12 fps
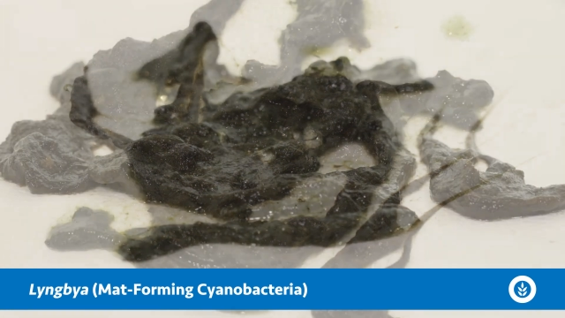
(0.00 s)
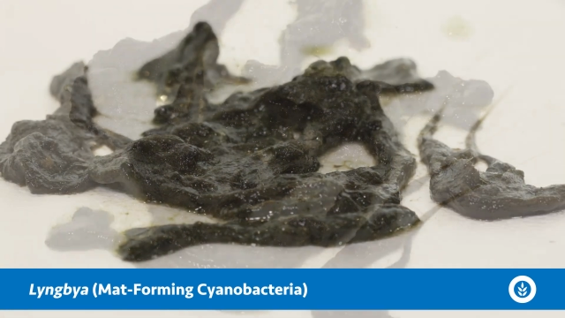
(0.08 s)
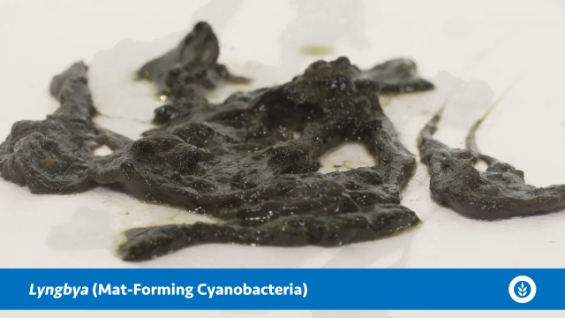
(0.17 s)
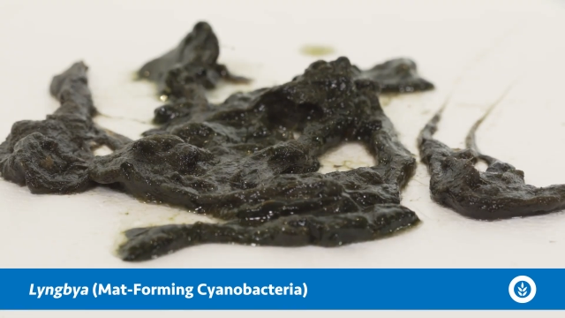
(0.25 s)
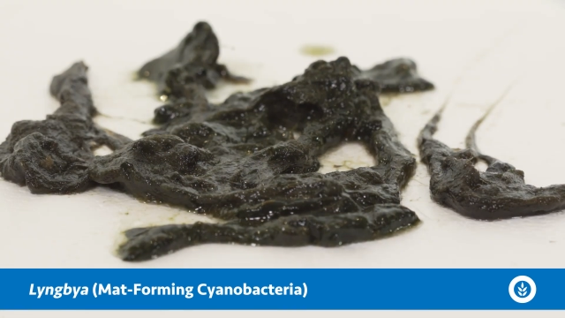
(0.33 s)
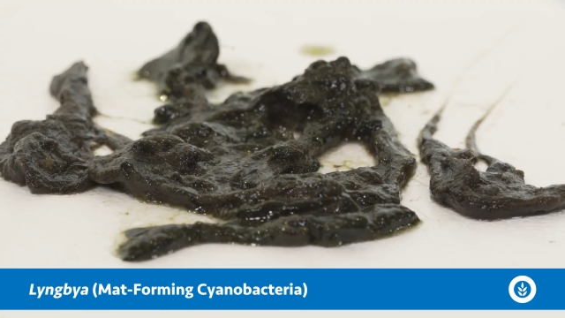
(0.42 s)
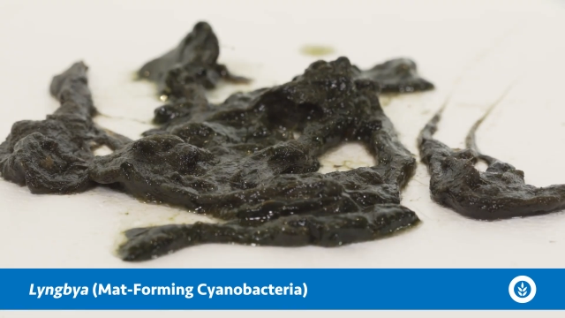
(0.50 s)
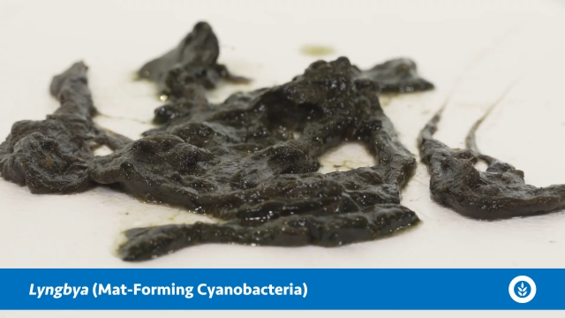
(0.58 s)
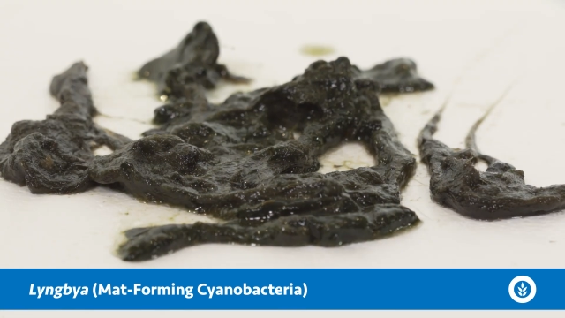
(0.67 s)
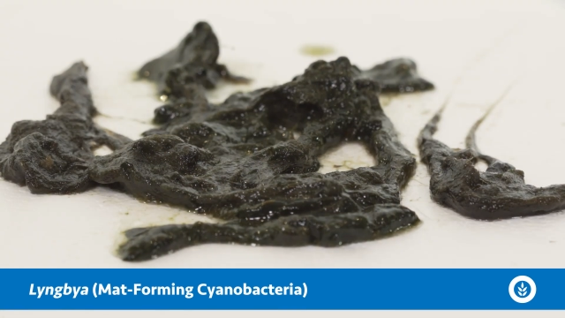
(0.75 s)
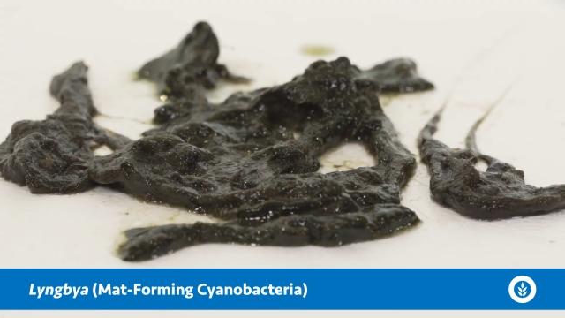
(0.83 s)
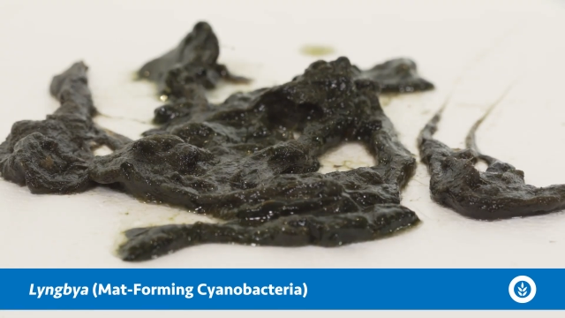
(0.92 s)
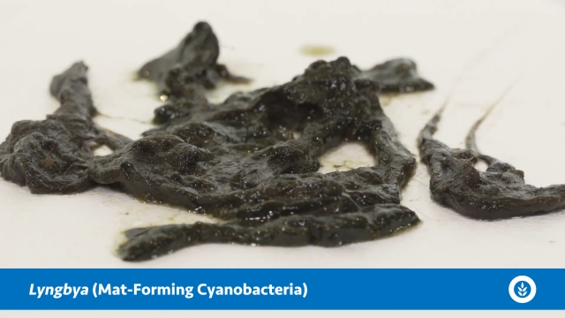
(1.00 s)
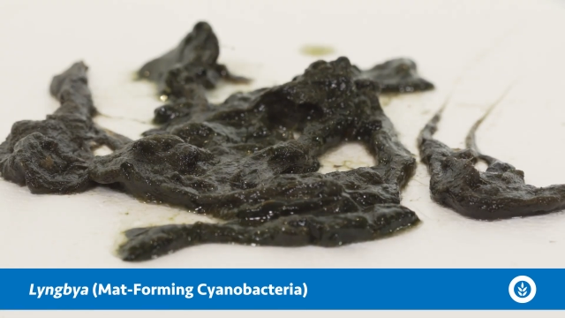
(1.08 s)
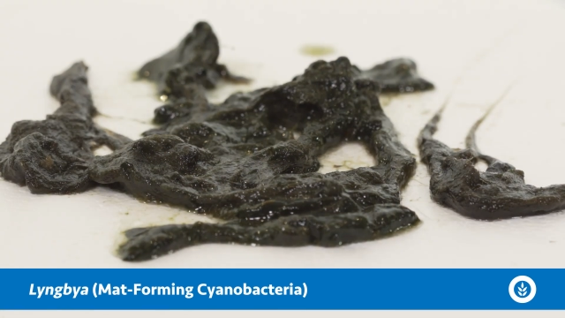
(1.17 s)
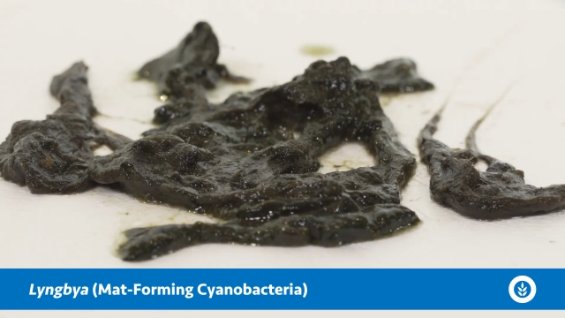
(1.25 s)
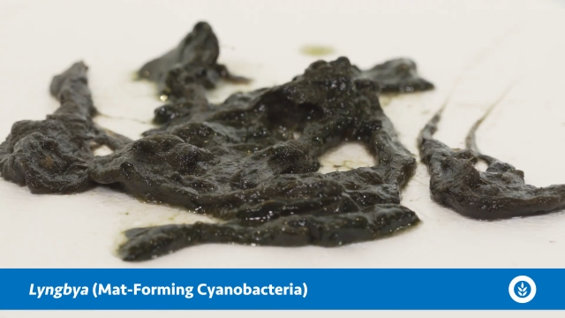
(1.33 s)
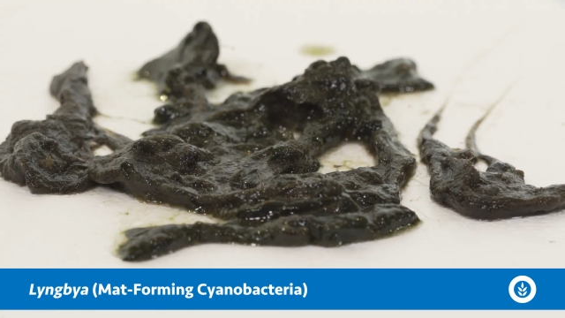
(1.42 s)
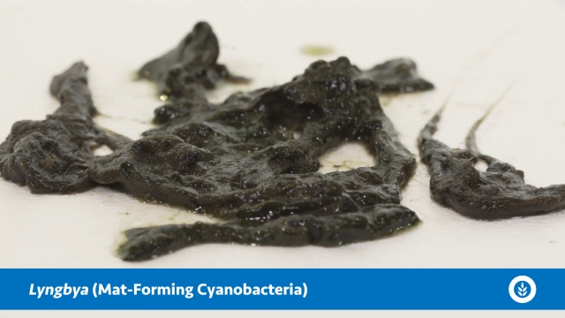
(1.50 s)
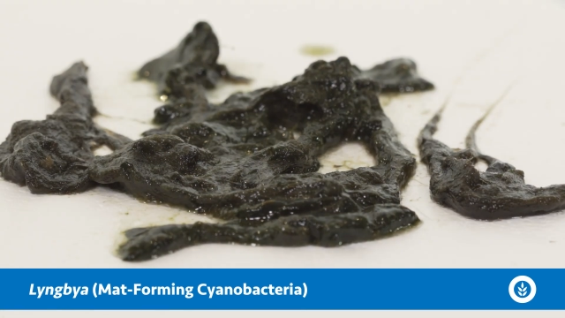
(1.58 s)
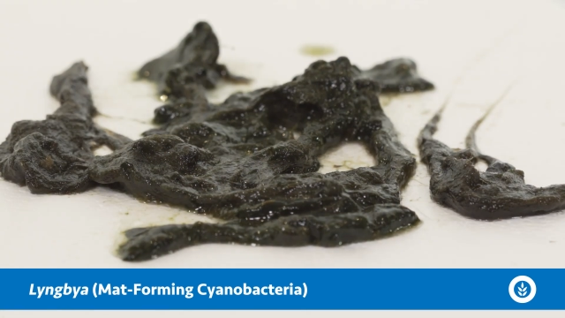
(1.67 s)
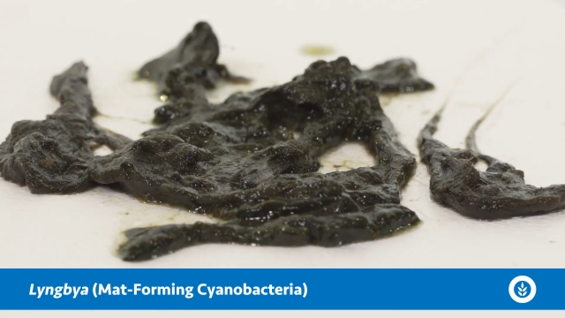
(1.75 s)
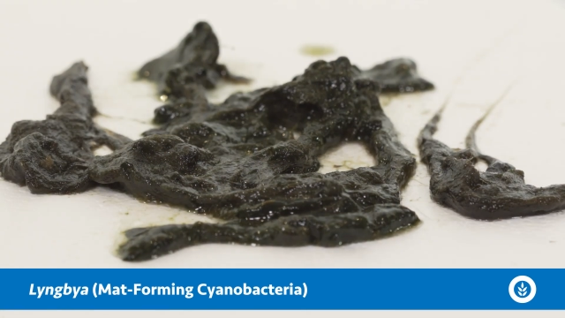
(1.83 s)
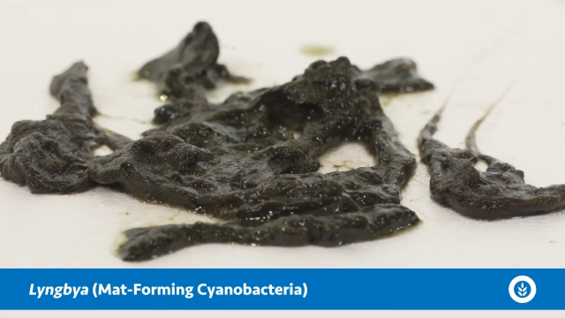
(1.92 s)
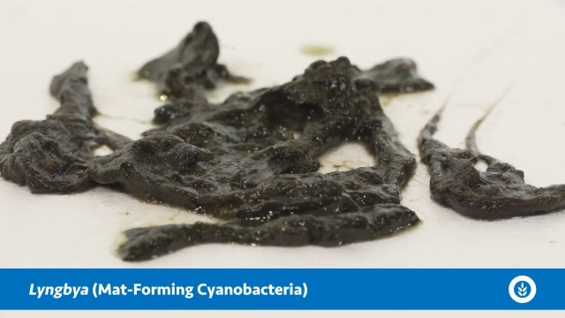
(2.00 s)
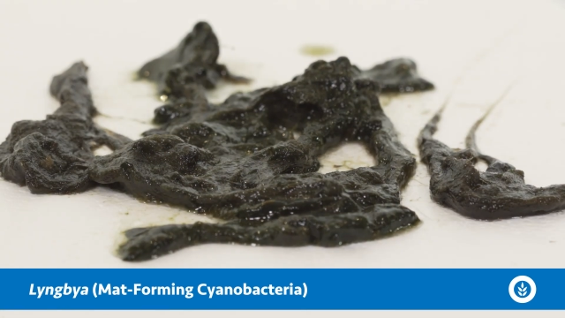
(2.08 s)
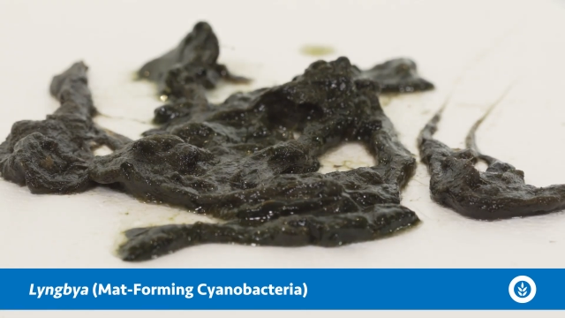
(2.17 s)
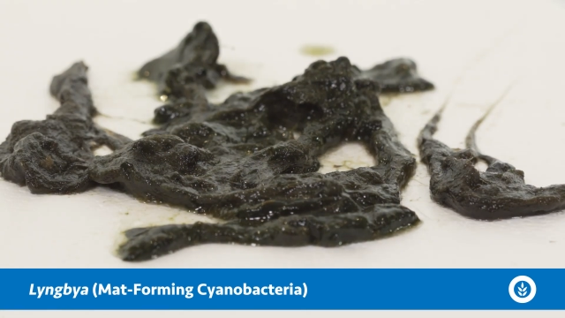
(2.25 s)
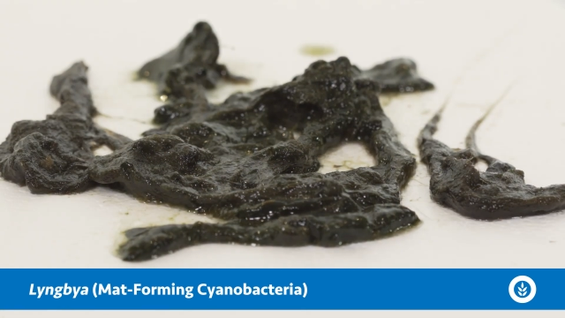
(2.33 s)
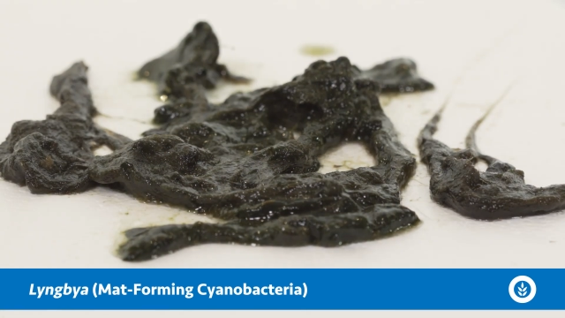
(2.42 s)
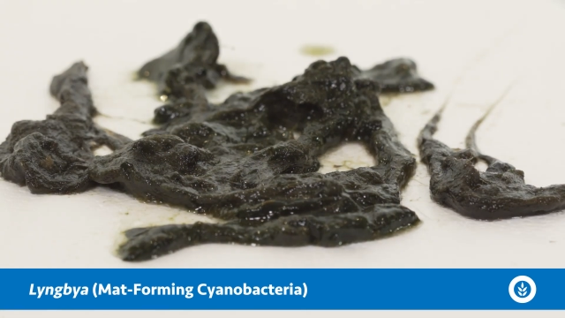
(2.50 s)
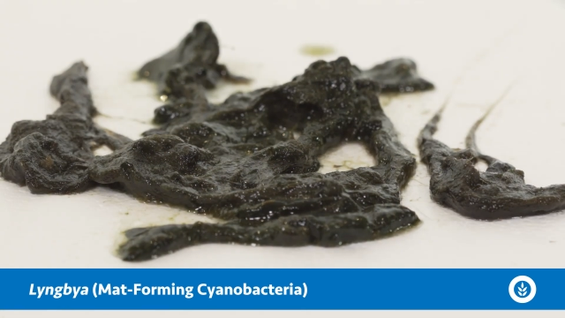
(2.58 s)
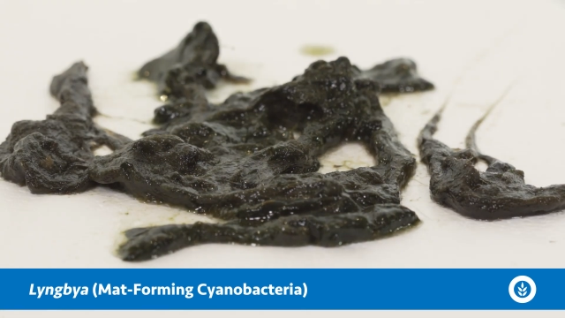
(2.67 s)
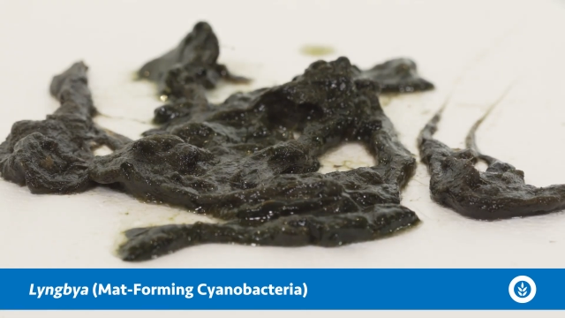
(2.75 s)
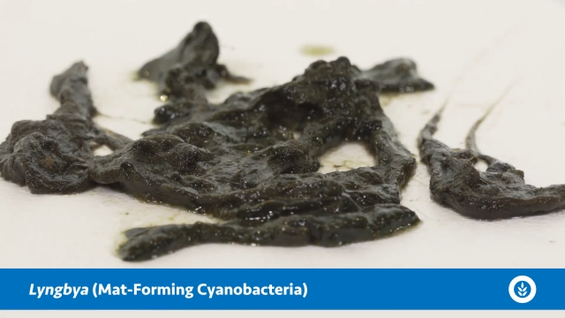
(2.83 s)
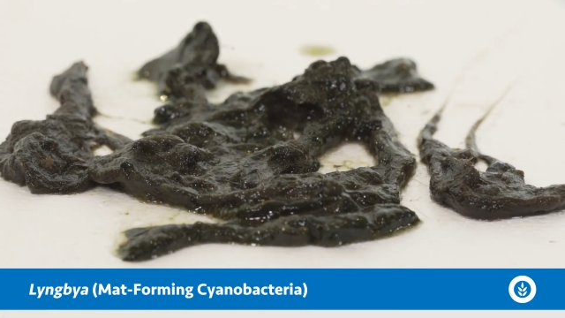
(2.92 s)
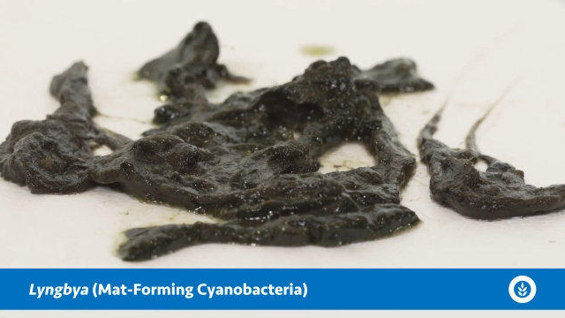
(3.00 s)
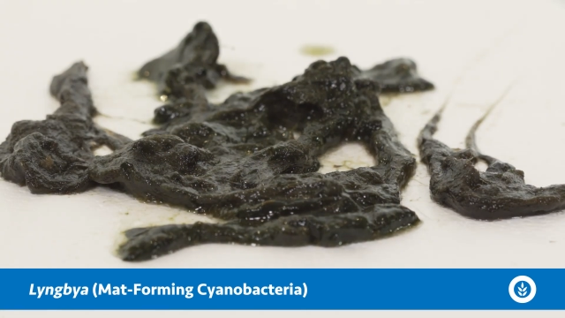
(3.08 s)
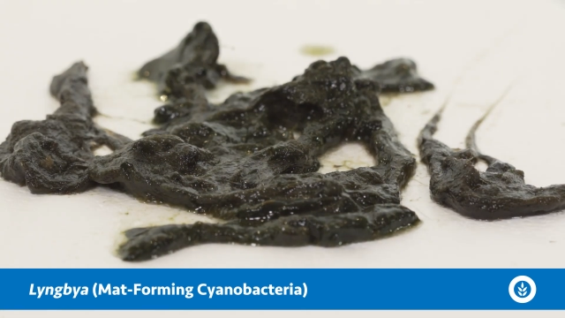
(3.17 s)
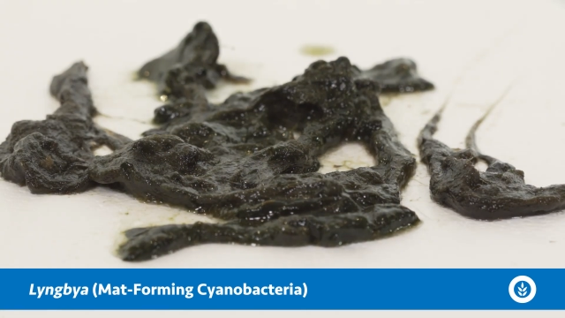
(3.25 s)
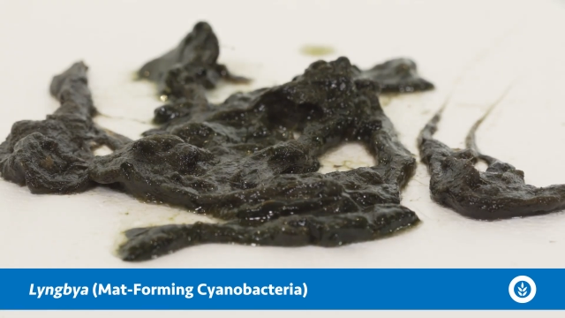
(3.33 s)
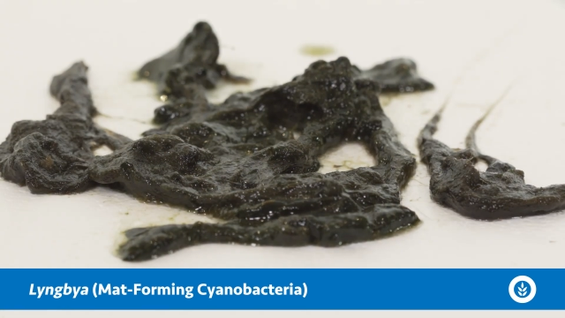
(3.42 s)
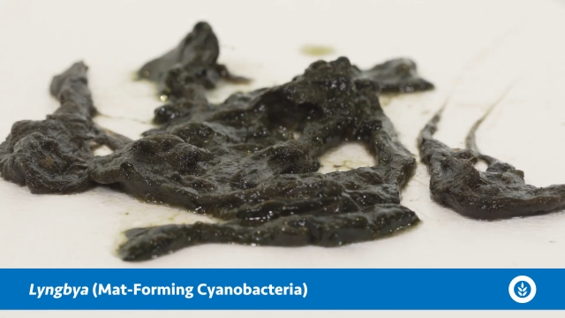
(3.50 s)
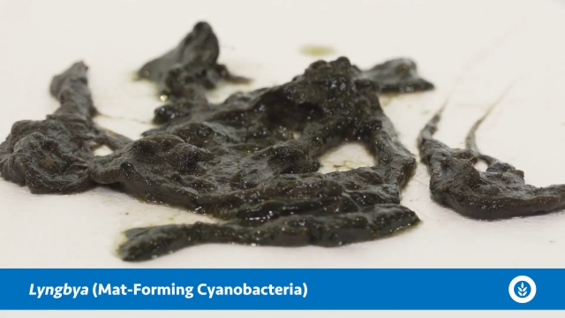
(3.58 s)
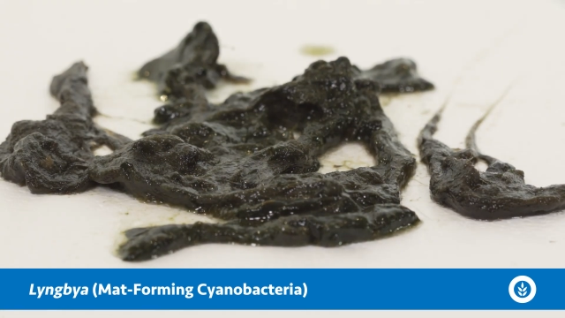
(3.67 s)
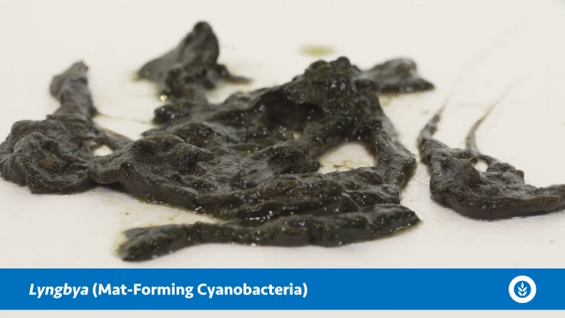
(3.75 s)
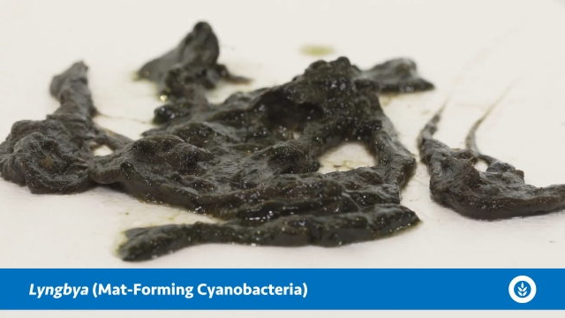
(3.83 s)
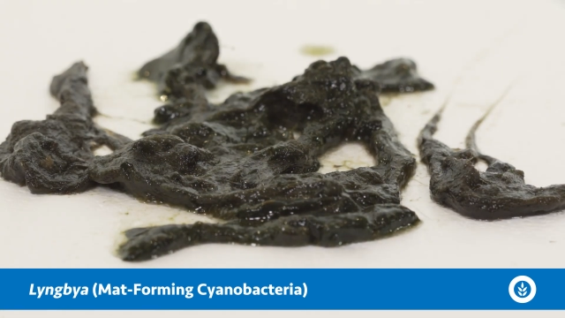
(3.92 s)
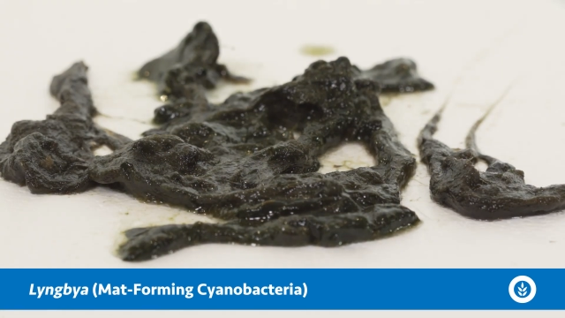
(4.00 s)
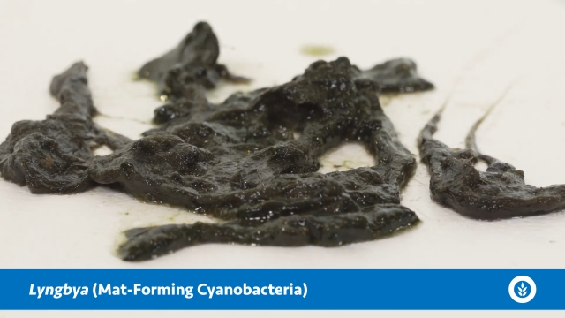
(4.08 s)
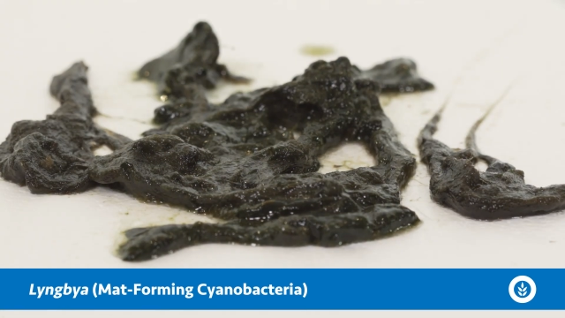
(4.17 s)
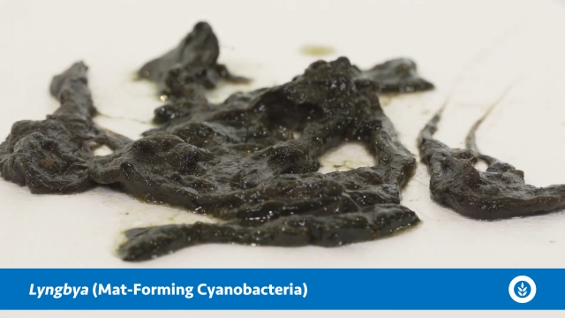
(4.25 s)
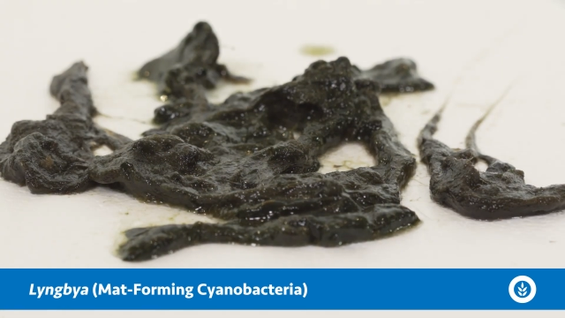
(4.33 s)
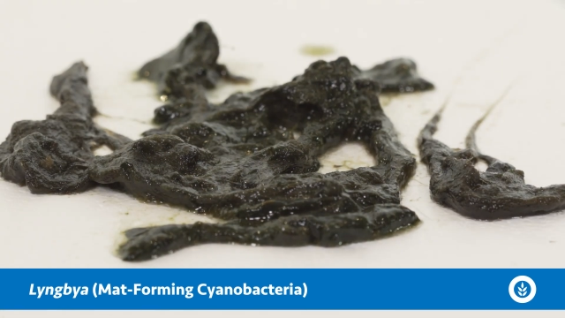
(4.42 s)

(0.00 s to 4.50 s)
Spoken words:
No face is visible, so there are no lips to read.